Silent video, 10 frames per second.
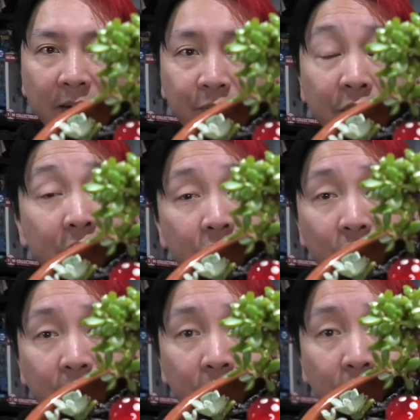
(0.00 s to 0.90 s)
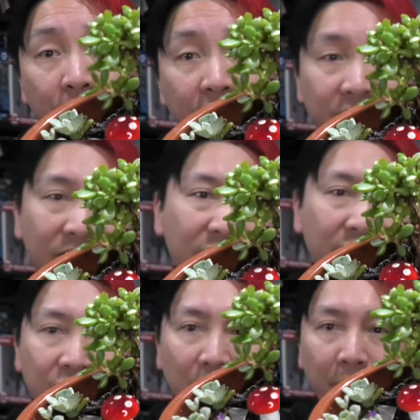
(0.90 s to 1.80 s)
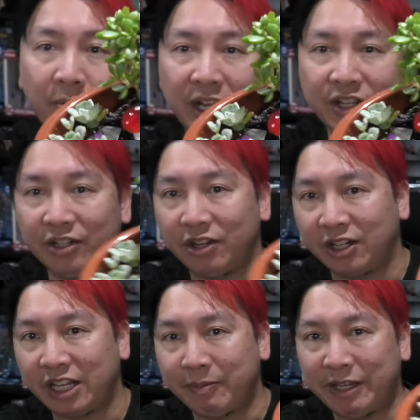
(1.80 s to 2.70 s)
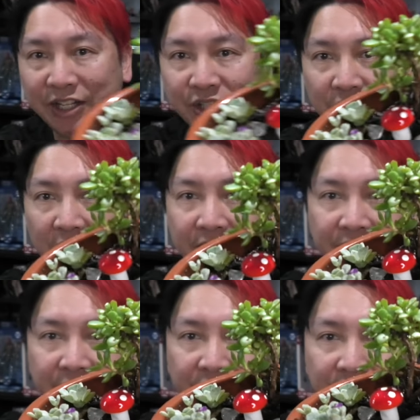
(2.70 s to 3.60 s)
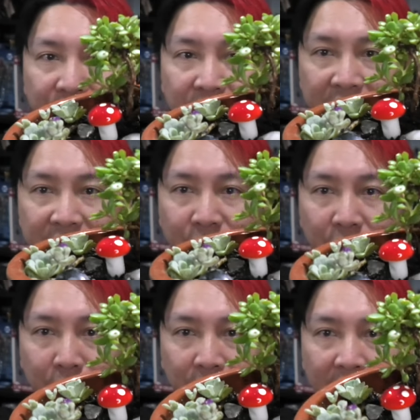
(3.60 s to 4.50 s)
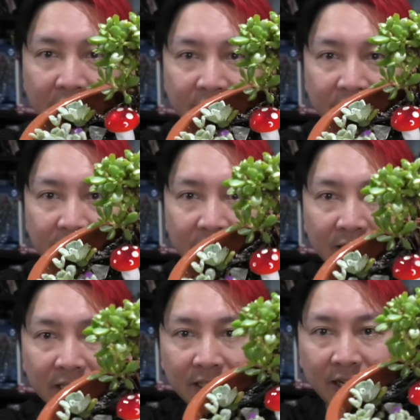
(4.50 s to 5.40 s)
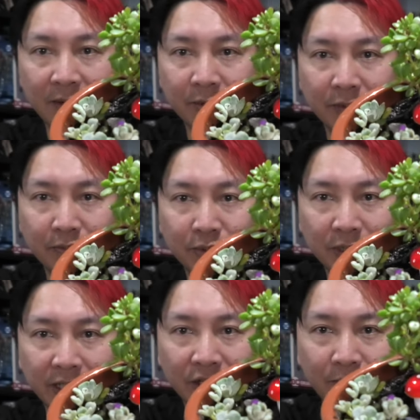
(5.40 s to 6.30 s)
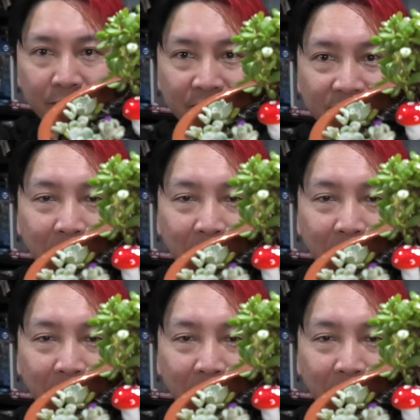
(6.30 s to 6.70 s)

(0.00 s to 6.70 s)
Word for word: This is super cool because this is the type of plant you can kind of keep inside and Sarah's really into her plants. I'm the complete opposite,